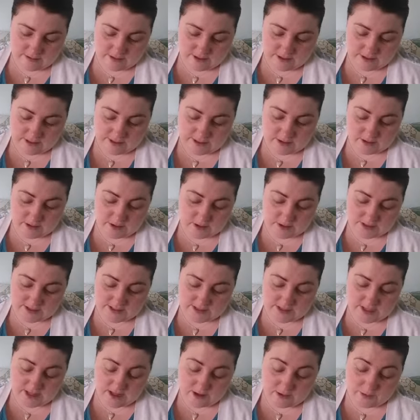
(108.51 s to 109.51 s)
a little goes
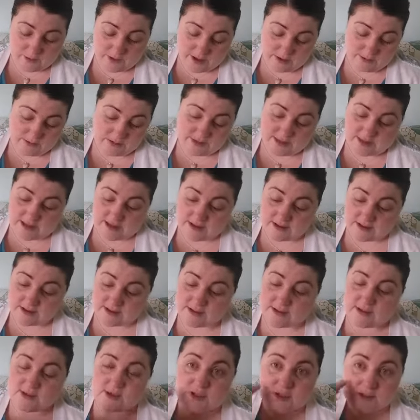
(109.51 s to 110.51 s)
a long way with
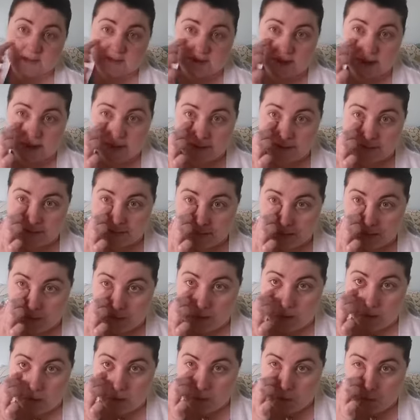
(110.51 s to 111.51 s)
these, as she said,
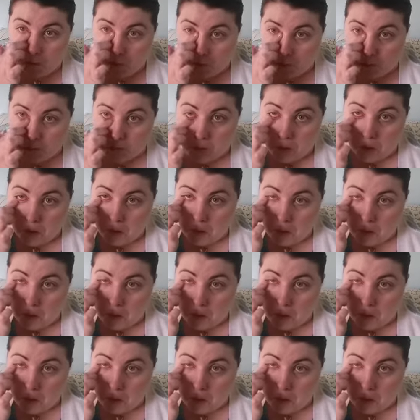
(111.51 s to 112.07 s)
so we'll just